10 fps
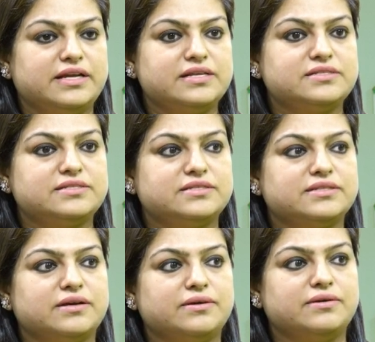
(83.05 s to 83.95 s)

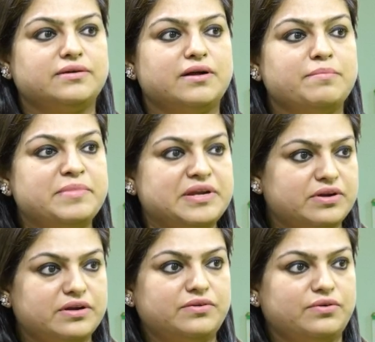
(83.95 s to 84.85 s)
is
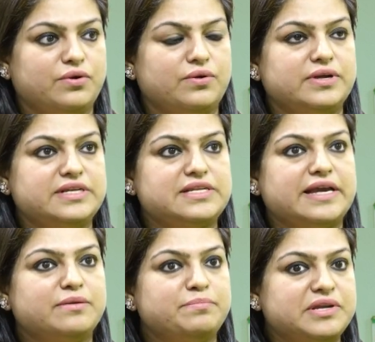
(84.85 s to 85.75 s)

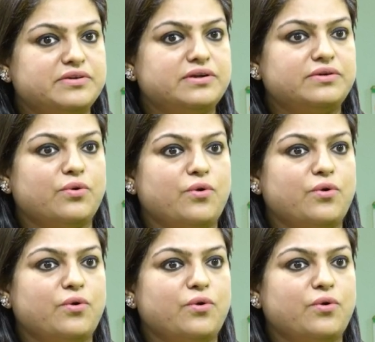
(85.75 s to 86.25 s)
like a mirror